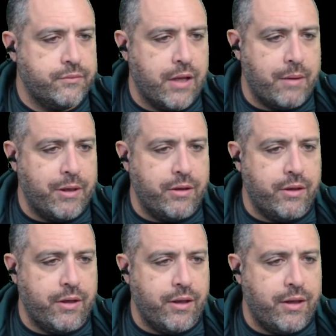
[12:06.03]
I mean,
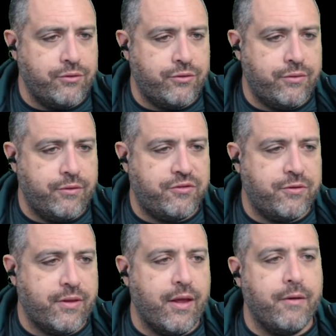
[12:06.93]
he's
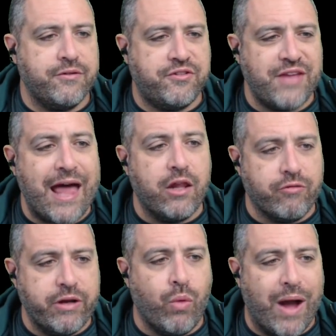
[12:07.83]

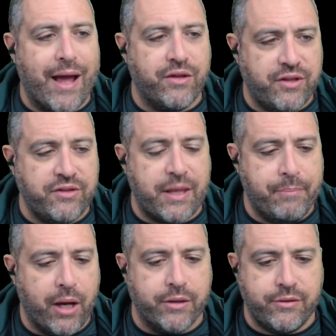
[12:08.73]
salary-wise, he's a
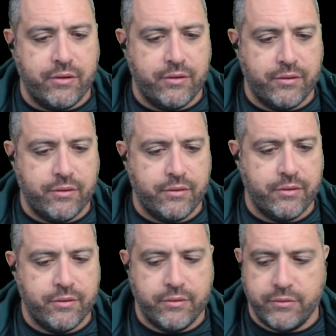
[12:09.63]
punt.
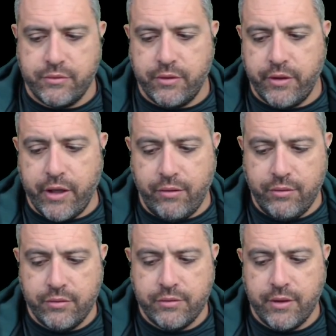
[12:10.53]
You know,
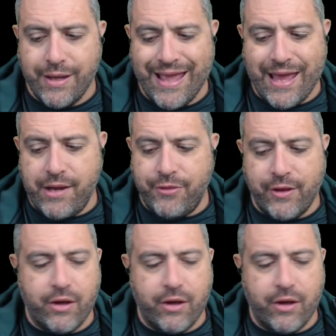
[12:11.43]
anything